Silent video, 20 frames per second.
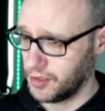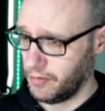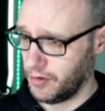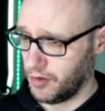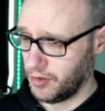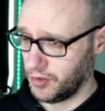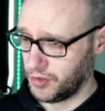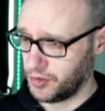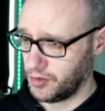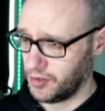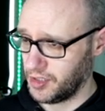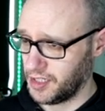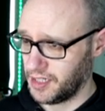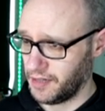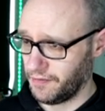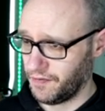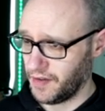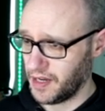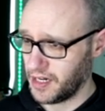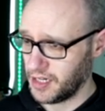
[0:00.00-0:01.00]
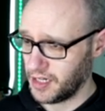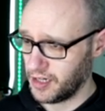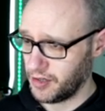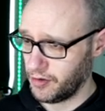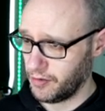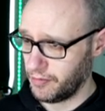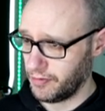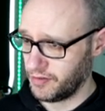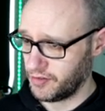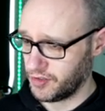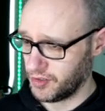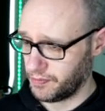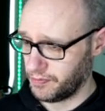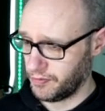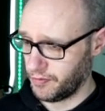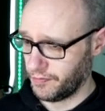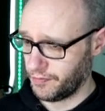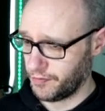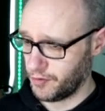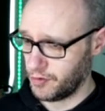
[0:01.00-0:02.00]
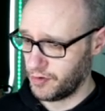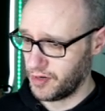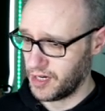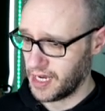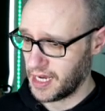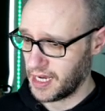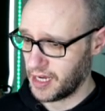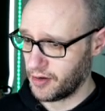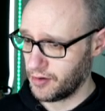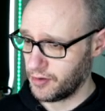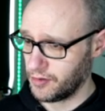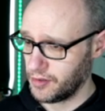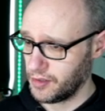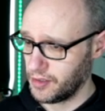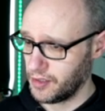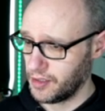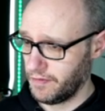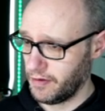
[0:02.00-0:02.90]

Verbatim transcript: Then we got solid defending, who we just brought through now.